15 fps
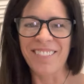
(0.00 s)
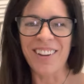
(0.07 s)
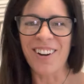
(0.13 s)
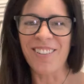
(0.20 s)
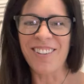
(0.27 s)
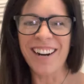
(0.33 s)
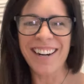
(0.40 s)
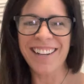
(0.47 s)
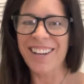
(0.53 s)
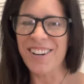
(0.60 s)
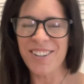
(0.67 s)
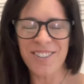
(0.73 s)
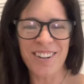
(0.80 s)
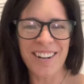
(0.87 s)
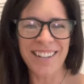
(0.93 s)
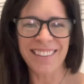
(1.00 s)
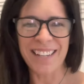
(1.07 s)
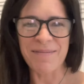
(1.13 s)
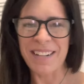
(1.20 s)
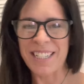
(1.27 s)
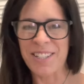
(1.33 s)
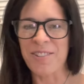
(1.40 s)
If y'all want to go on
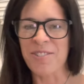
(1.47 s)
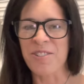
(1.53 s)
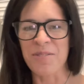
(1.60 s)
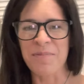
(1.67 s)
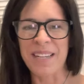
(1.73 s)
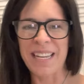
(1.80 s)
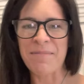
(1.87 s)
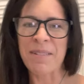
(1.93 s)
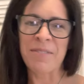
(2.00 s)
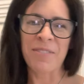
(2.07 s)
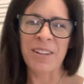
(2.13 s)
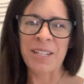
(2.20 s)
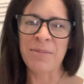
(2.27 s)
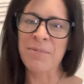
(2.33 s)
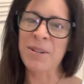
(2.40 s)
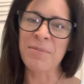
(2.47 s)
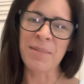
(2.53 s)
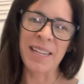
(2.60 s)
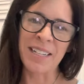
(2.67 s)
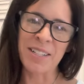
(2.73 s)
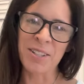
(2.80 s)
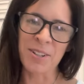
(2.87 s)
like my social media, my Facebook or my
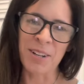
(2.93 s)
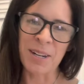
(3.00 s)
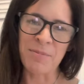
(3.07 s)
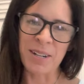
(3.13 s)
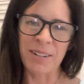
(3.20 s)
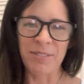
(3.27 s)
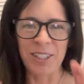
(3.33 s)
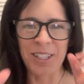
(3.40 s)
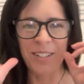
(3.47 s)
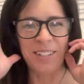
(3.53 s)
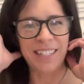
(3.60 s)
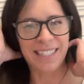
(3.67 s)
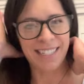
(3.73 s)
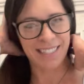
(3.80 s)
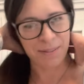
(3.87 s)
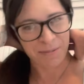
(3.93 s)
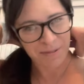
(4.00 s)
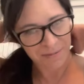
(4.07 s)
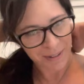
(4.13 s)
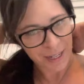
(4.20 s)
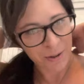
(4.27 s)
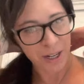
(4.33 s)
Instagram, whatever, you can see some of
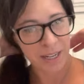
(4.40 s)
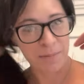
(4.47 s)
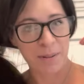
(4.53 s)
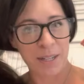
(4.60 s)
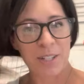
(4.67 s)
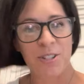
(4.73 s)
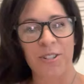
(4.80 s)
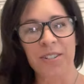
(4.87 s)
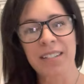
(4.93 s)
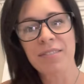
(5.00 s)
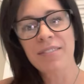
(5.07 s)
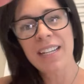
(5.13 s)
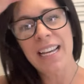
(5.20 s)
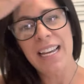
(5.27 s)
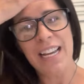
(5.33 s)
my quirky pictures of